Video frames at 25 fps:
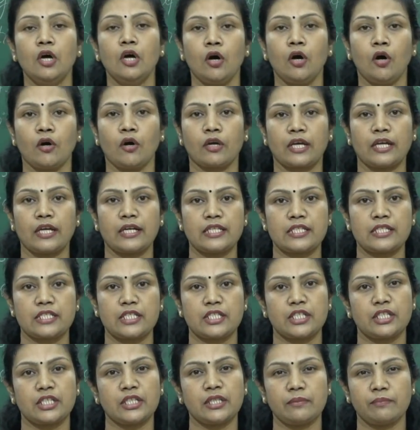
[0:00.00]

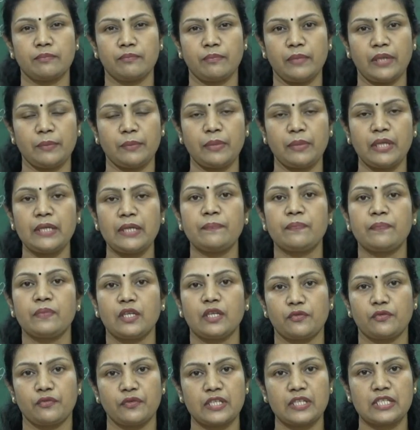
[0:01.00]
organization may be
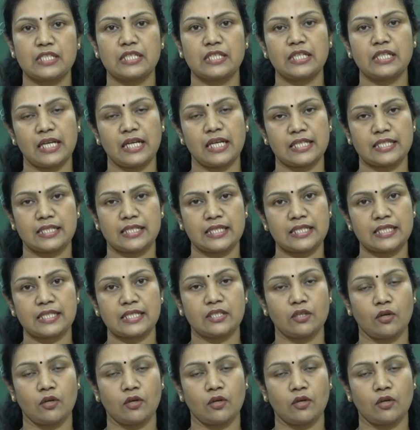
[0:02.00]
the fixed assets